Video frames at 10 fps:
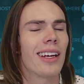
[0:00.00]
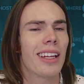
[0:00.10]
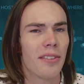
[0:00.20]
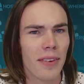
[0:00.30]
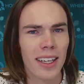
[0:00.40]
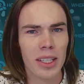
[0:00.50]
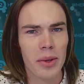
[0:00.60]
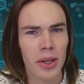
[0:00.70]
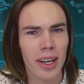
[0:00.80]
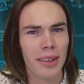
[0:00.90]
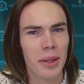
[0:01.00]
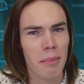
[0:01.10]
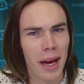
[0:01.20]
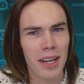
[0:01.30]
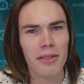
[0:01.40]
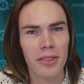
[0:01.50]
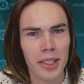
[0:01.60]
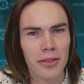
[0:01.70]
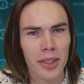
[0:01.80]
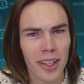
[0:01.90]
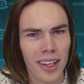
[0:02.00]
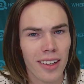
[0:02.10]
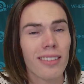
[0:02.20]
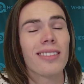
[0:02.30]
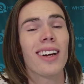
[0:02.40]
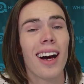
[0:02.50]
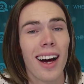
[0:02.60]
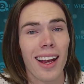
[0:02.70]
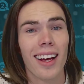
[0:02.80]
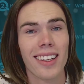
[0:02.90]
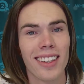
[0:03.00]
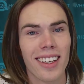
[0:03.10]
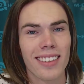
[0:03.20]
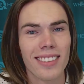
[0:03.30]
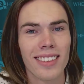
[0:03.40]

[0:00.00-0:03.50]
the fact that we got our domain free for a year, I like that.